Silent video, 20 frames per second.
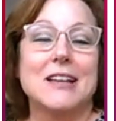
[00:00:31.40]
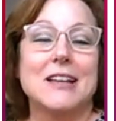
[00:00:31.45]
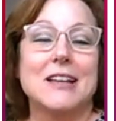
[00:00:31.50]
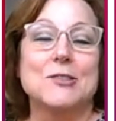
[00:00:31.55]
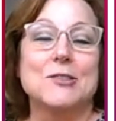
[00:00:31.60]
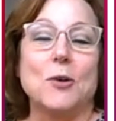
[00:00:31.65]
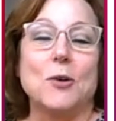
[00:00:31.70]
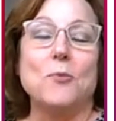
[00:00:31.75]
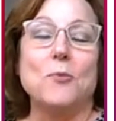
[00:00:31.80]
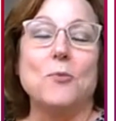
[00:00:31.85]

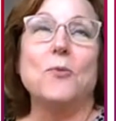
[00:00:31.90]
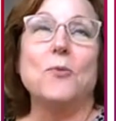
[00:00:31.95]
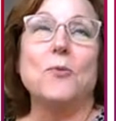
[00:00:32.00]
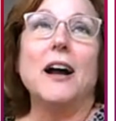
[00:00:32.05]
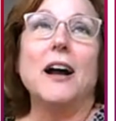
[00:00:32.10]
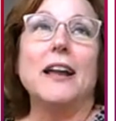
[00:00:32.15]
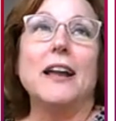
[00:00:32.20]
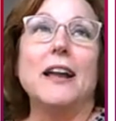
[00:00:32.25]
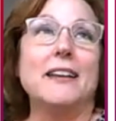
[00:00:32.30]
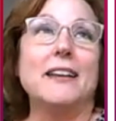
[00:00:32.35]
So,
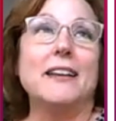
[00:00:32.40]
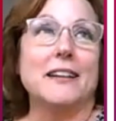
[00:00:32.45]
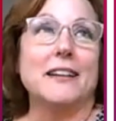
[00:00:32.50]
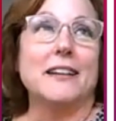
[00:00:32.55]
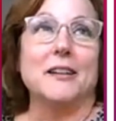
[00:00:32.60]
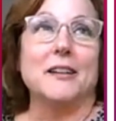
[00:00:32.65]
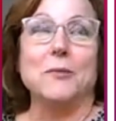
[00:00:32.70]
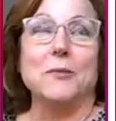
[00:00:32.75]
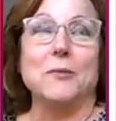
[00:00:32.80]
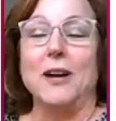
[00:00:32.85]
why
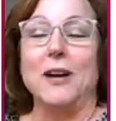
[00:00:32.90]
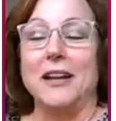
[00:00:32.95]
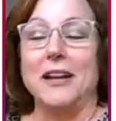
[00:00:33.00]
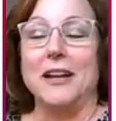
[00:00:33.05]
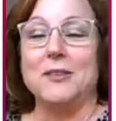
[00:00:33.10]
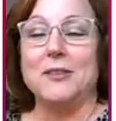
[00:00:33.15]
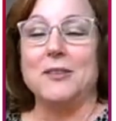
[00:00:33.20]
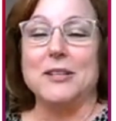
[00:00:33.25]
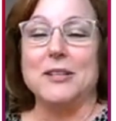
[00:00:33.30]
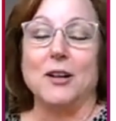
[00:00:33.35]
Italy?
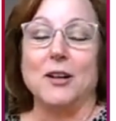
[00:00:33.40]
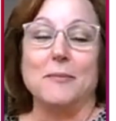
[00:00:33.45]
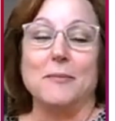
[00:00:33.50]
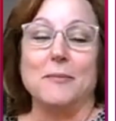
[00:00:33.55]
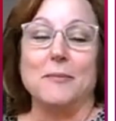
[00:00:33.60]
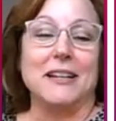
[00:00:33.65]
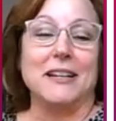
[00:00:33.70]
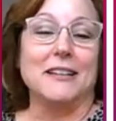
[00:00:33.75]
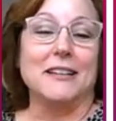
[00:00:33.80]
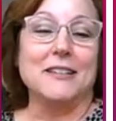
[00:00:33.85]
Why do we talk
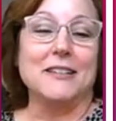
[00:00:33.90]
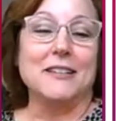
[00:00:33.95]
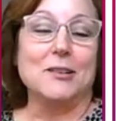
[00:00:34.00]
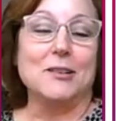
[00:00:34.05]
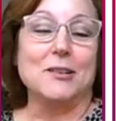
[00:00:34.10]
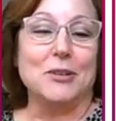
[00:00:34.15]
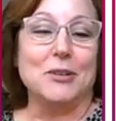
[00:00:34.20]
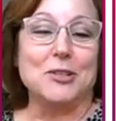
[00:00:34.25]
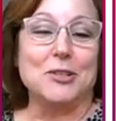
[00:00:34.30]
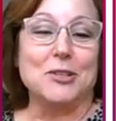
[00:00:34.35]
about Italy
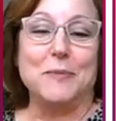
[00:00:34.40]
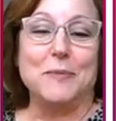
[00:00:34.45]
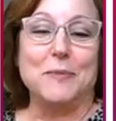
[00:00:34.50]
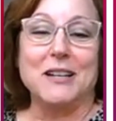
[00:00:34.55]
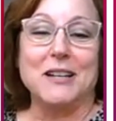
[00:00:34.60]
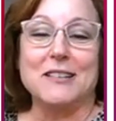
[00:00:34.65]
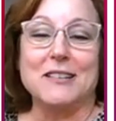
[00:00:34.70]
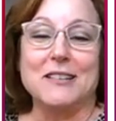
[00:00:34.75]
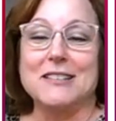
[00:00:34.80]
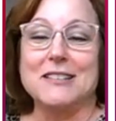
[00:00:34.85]
so much?
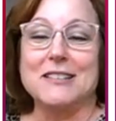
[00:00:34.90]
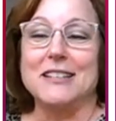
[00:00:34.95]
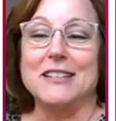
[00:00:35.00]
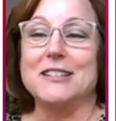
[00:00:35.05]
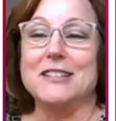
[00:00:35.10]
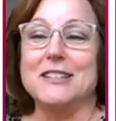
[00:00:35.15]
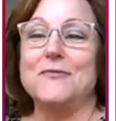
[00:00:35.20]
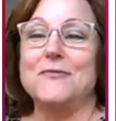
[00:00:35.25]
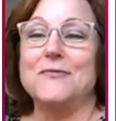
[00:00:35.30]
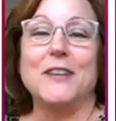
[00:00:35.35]
Because
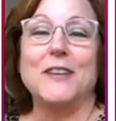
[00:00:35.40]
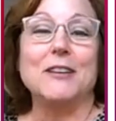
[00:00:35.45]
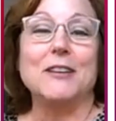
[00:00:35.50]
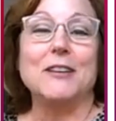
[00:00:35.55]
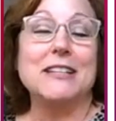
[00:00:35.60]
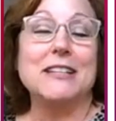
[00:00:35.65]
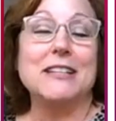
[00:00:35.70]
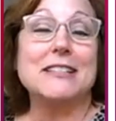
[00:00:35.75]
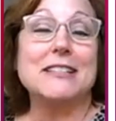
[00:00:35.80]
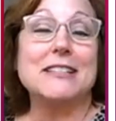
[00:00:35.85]
it's
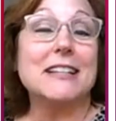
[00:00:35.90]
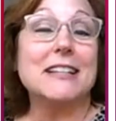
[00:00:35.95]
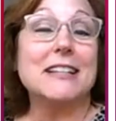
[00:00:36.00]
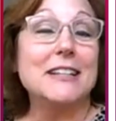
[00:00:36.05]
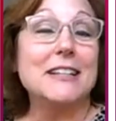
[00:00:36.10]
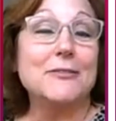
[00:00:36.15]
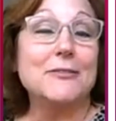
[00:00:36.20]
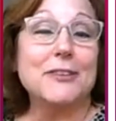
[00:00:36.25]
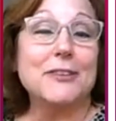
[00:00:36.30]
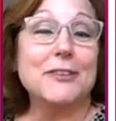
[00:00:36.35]
very
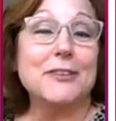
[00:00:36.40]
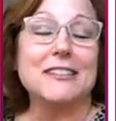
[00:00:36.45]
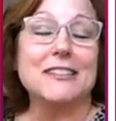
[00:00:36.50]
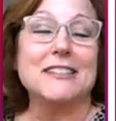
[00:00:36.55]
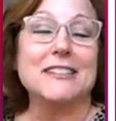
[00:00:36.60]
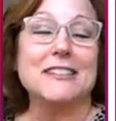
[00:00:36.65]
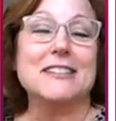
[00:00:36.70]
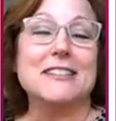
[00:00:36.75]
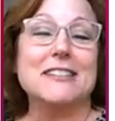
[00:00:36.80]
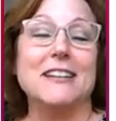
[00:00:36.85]

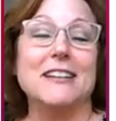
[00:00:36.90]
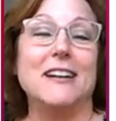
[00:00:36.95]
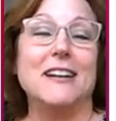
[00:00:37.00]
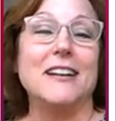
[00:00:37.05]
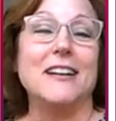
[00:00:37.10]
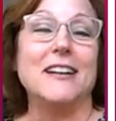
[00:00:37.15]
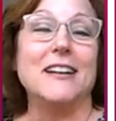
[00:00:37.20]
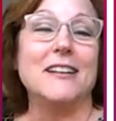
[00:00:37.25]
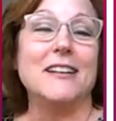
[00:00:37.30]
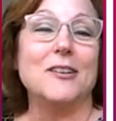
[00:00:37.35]
significant
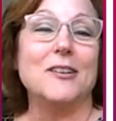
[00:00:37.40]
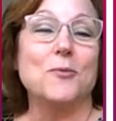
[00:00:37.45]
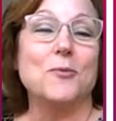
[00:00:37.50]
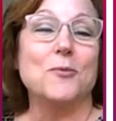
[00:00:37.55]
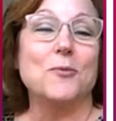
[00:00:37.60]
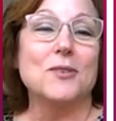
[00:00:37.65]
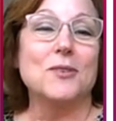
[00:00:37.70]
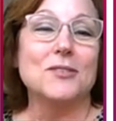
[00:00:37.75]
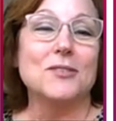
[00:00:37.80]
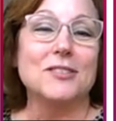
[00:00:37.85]
uh, in our
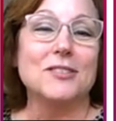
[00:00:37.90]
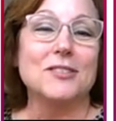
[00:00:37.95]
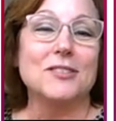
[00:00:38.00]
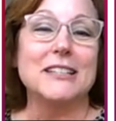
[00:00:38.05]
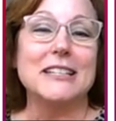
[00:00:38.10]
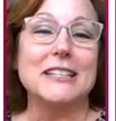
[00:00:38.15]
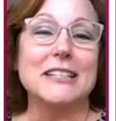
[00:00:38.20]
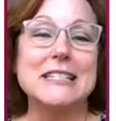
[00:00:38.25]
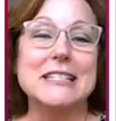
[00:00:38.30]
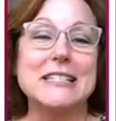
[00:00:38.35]
world.
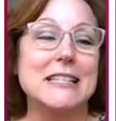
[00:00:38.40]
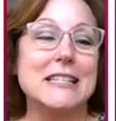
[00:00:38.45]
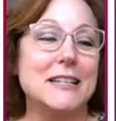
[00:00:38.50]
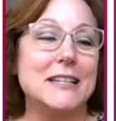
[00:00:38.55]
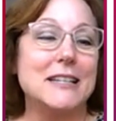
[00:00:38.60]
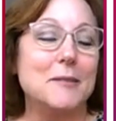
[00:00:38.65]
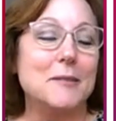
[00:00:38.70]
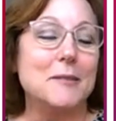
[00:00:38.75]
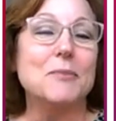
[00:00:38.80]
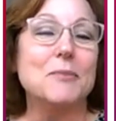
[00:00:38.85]
It is the
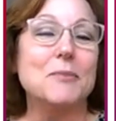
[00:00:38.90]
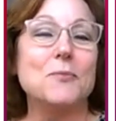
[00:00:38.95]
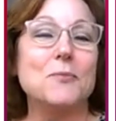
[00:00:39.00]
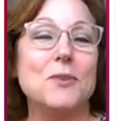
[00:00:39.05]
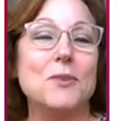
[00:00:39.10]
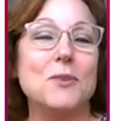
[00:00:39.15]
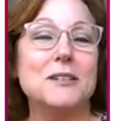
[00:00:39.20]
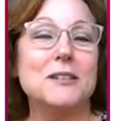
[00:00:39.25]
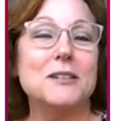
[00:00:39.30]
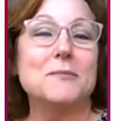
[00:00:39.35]
number
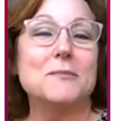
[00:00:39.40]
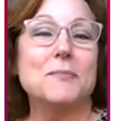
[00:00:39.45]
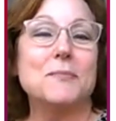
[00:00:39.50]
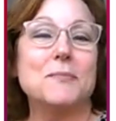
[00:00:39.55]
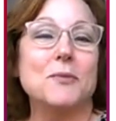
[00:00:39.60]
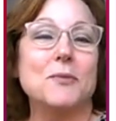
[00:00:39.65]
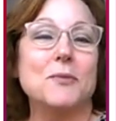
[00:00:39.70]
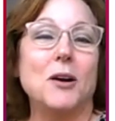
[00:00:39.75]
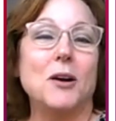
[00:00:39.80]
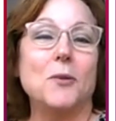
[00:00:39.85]
one
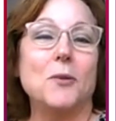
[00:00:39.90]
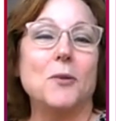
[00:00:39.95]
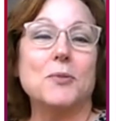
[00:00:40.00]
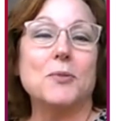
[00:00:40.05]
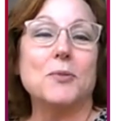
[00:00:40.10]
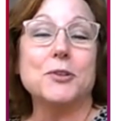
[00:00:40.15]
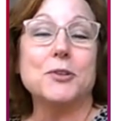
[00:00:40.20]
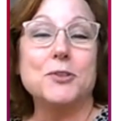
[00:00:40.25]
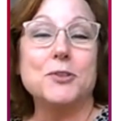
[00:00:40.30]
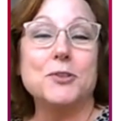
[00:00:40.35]
uh,
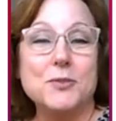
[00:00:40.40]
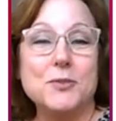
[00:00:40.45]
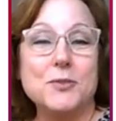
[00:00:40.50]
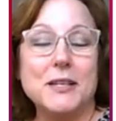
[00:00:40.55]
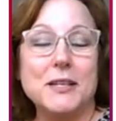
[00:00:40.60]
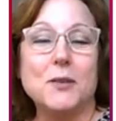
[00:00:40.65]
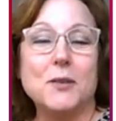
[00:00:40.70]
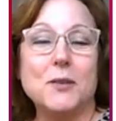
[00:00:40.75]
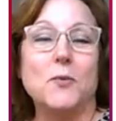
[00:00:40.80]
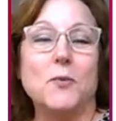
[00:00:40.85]

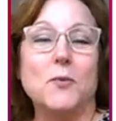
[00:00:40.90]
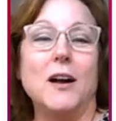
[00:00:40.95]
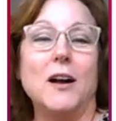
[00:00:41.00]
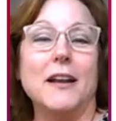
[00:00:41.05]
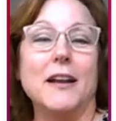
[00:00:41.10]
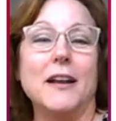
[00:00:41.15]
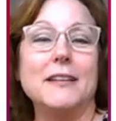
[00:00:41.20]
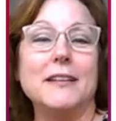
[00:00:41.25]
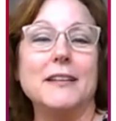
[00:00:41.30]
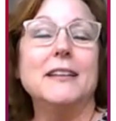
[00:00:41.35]
producing
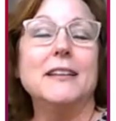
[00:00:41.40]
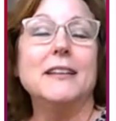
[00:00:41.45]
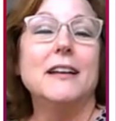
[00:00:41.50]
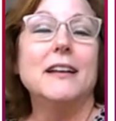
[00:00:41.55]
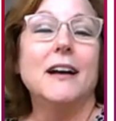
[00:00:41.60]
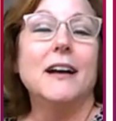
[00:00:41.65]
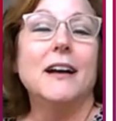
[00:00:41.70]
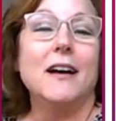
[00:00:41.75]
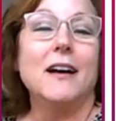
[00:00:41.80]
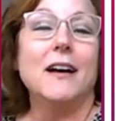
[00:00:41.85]
wine
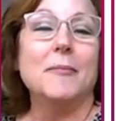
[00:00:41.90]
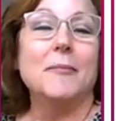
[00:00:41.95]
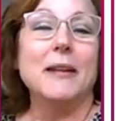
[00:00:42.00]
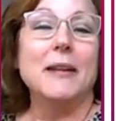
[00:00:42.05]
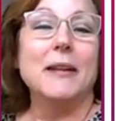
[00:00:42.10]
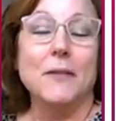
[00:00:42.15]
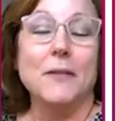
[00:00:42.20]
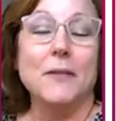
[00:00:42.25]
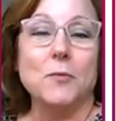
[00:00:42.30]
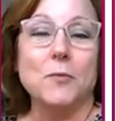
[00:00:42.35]
um,
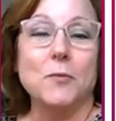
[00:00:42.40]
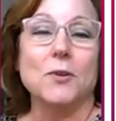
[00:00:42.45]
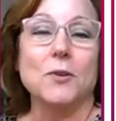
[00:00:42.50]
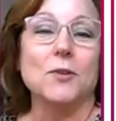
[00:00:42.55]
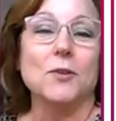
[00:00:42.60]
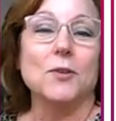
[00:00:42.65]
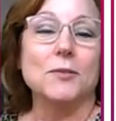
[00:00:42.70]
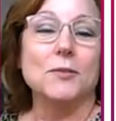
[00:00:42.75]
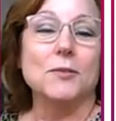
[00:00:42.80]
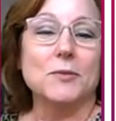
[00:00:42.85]
in the
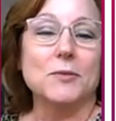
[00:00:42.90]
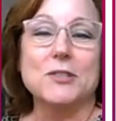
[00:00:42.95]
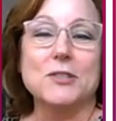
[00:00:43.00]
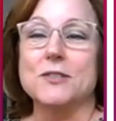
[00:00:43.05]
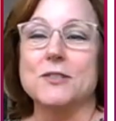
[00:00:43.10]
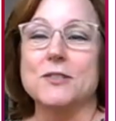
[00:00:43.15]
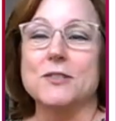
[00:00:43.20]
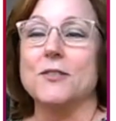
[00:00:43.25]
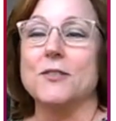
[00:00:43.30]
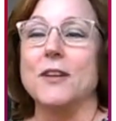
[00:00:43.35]
world, which
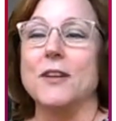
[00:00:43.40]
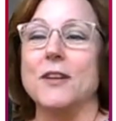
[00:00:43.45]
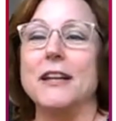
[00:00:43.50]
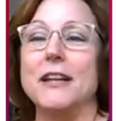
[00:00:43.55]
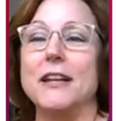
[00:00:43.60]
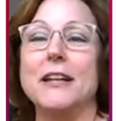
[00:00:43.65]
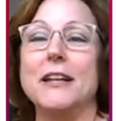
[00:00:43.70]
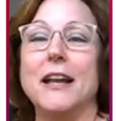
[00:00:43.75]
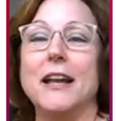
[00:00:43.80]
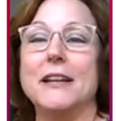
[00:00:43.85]
is
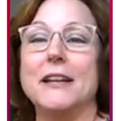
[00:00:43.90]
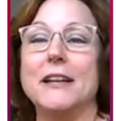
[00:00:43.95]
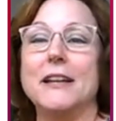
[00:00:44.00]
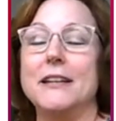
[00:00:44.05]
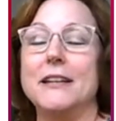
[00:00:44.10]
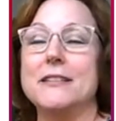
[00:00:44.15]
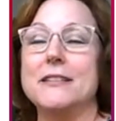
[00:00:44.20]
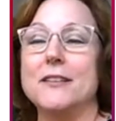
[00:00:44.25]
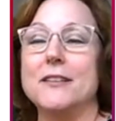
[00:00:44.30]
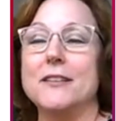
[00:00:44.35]
great. And
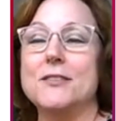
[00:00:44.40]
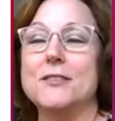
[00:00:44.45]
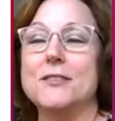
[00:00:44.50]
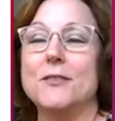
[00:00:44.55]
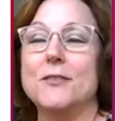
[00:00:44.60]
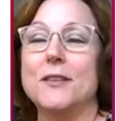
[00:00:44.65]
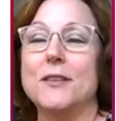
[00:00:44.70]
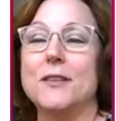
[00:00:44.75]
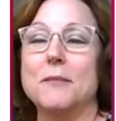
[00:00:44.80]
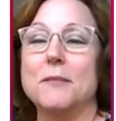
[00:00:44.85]
it's
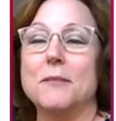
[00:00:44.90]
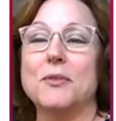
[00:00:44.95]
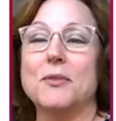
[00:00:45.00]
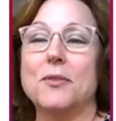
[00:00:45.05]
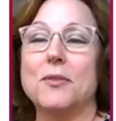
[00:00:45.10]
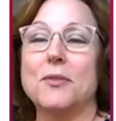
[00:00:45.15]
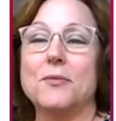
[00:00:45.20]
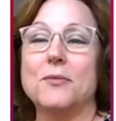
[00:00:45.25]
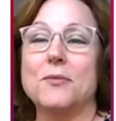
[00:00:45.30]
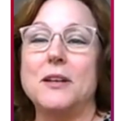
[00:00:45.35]
also the number
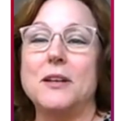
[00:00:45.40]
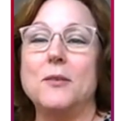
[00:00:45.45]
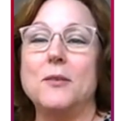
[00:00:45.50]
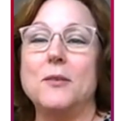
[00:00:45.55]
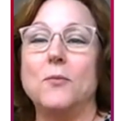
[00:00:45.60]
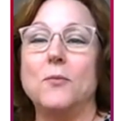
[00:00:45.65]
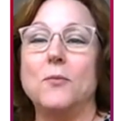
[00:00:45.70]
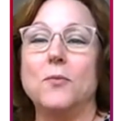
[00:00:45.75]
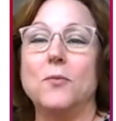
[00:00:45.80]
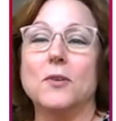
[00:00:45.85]

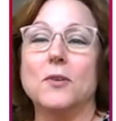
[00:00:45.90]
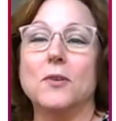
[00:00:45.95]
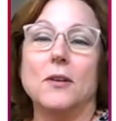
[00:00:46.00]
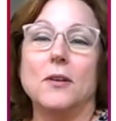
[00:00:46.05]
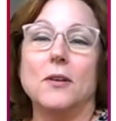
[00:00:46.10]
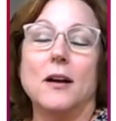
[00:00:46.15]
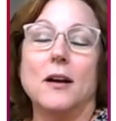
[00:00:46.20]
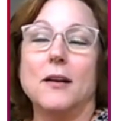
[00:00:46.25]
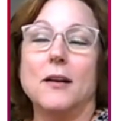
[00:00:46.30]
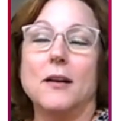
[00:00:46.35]
three
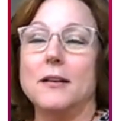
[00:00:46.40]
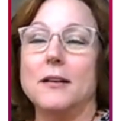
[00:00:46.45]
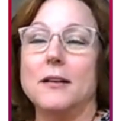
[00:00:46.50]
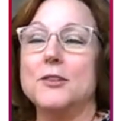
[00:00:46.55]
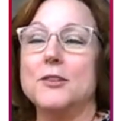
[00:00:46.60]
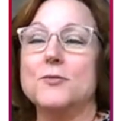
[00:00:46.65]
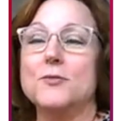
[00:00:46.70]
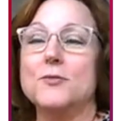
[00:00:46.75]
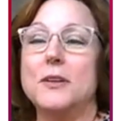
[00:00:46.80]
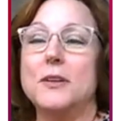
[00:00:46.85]
uh,
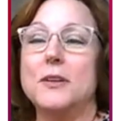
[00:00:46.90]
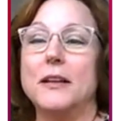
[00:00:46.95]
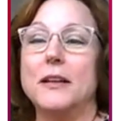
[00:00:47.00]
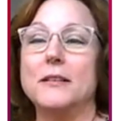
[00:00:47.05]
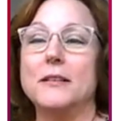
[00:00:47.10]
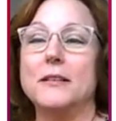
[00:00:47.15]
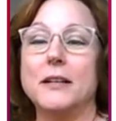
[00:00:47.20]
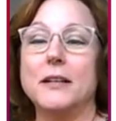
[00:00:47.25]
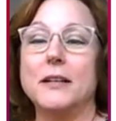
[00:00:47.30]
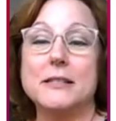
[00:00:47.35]
country
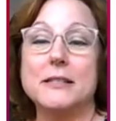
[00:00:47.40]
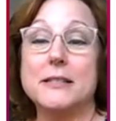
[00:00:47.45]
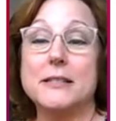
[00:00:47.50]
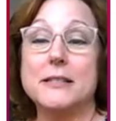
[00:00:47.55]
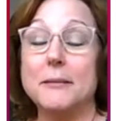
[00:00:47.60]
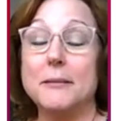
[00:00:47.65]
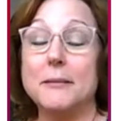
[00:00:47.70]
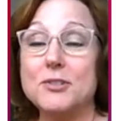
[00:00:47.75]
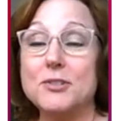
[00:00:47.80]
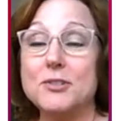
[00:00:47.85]
in
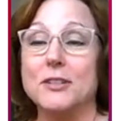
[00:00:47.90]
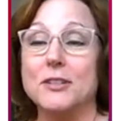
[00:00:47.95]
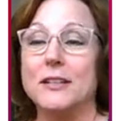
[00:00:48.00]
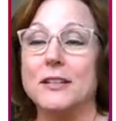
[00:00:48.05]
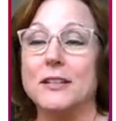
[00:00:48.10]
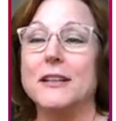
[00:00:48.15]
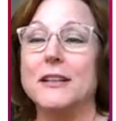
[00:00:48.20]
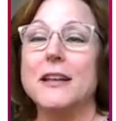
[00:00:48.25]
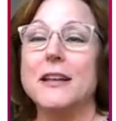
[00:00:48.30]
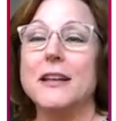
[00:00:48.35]

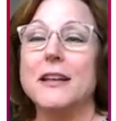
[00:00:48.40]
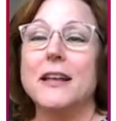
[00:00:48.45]
consumption.